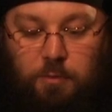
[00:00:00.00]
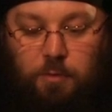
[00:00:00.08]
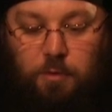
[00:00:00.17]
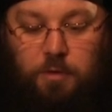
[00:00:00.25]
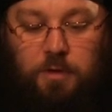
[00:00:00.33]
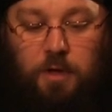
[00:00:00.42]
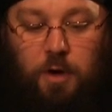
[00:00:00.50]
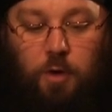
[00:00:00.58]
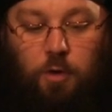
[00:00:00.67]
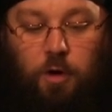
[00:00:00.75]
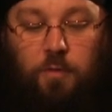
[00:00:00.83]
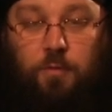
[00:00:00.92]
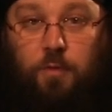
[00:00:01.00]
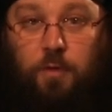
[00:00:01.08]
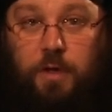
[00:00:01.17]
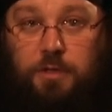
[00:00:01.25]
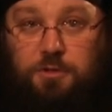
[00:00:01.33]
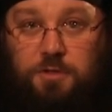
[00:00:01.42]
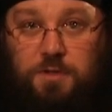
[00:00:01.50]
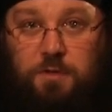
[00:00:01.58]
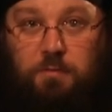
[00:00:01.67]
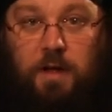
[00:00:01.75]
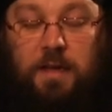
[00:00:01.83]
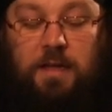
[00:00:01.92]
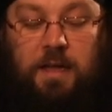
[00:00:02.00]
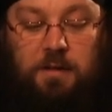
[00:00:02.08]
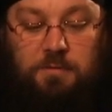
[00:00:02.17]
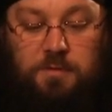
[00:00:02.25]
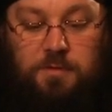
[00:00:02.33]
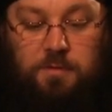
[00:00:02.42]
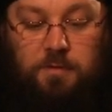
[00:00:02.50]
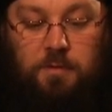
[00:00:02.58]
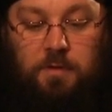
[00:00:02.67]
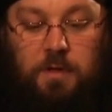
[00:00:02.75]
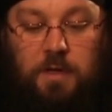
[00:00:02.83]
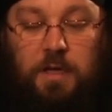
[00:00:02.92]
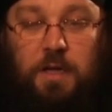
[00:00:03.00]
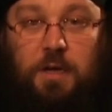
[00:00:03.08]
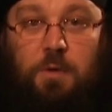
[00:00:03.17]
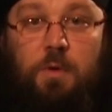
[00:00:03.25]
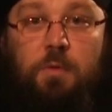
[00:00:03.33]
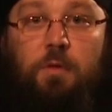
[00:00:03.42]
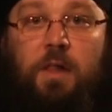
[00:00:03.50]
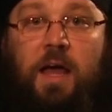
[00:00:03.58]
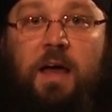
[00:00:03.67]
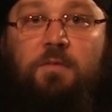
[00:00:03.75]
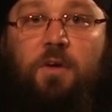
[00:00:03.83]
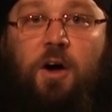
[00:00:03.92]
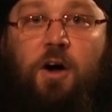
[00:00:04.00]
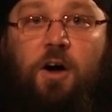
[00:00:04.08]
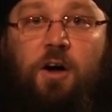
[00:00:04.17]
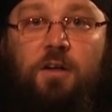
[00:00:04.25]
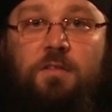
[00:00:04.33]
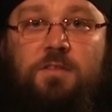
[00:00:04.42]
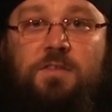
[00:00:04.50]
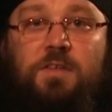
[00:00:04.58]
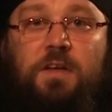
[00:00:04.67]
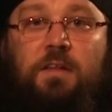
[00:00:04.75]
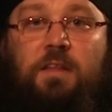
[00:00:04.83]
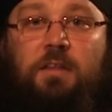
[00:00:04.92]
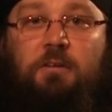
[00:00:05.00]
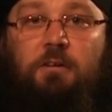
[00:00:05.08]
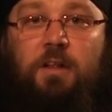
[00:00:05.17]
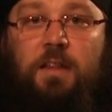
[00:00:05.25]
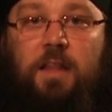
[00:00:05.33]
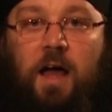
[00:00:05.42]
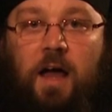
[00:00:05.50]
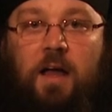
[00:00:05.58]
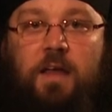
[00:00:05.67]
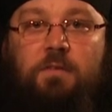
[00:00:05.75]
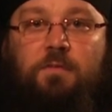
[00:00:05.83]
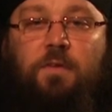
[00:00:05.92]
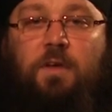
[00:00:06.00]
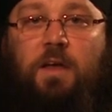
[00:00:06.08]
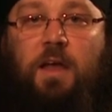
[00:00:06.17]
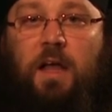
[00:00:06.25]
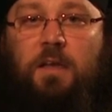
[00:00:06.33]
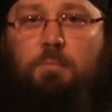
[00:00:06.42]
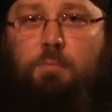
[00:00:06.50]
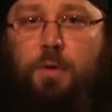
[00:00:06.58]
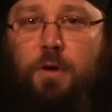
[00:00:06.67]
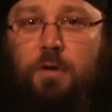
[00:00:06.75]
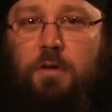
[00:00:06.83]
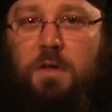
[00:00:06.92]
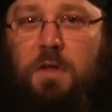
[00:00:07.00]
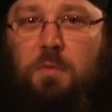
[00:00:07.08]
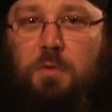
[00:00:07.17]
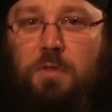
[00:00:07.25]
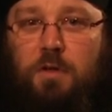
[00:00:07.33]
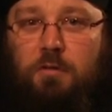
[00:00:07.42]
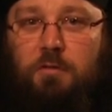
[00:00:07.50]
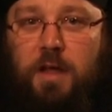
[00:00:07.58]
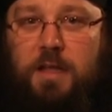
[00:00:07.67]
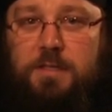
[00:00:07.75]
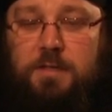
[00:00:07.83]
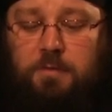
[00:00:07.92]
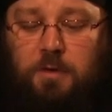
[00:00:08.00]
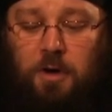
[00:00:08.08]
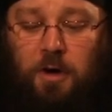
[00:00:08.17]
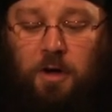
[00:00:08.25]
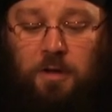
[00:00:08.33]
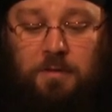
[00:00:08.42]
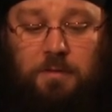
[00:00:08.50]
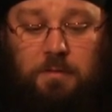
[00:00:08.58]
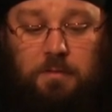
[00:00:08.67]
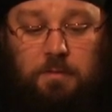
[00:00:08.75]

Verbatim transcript: word or offering just the right counsel. We will have hearts that are alive and burning with the grace of God.